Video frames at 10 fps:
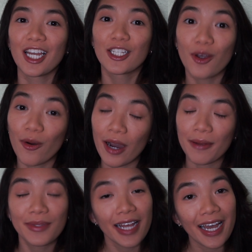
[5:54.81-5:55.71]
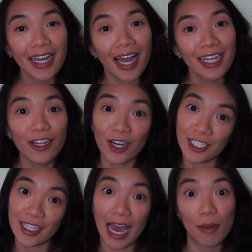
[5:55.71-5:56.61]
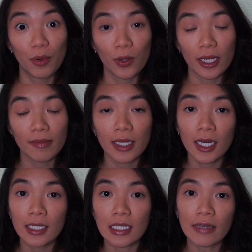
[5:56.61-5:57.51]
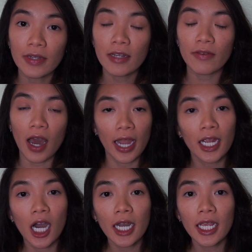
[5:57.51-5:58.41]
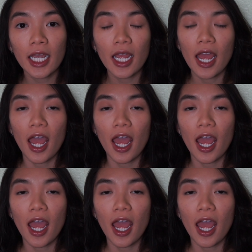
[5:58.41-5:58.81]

So I'm glad I dodged that bullet because even if I got it